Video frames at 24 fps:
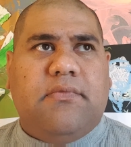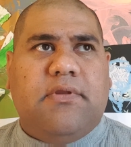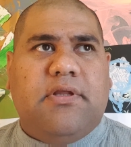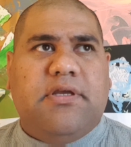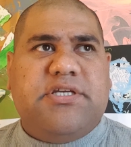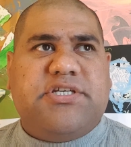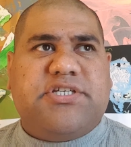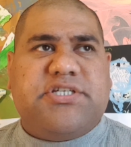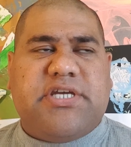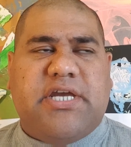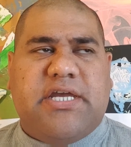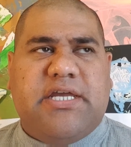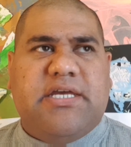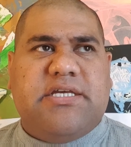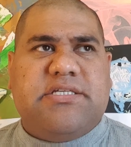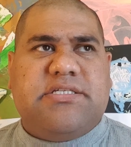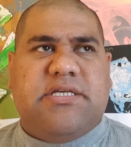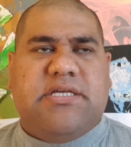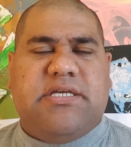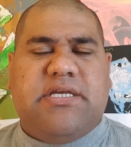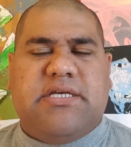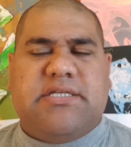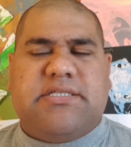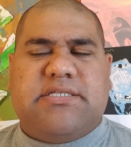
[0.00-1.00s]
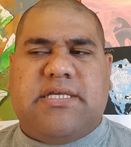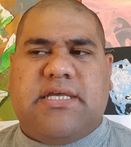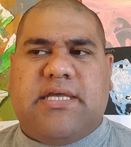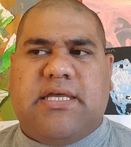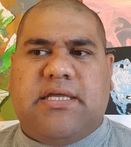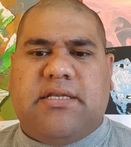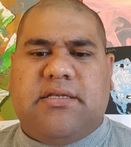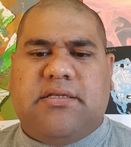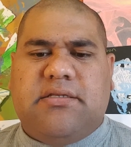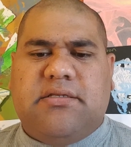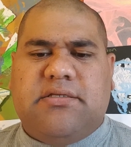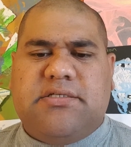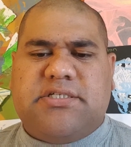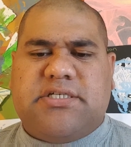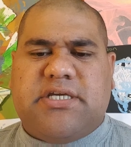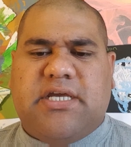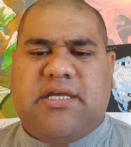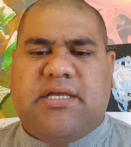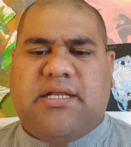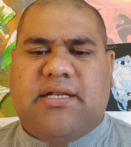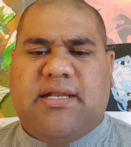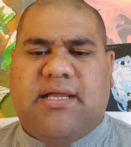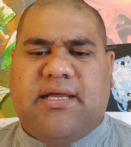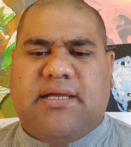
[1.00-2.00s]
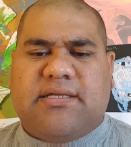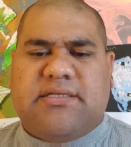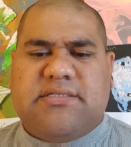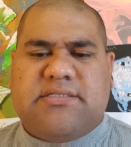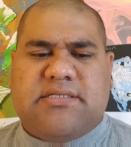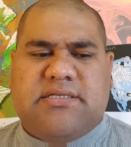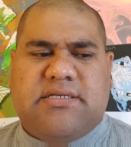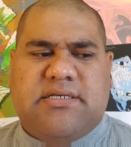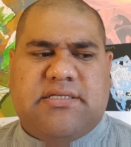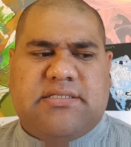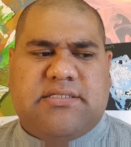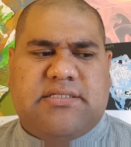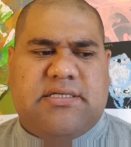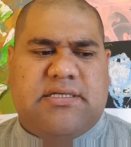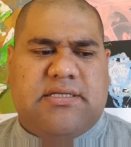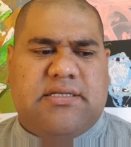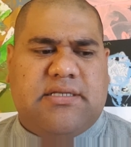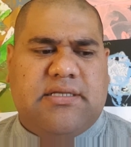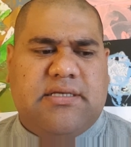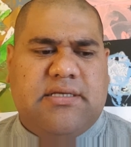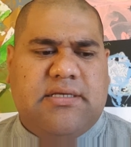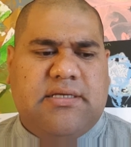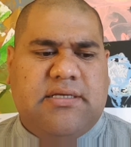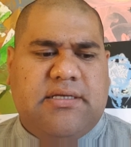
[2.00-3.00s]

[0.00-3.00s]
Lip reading: Shea is a year 10. Shea Clark is a year 10.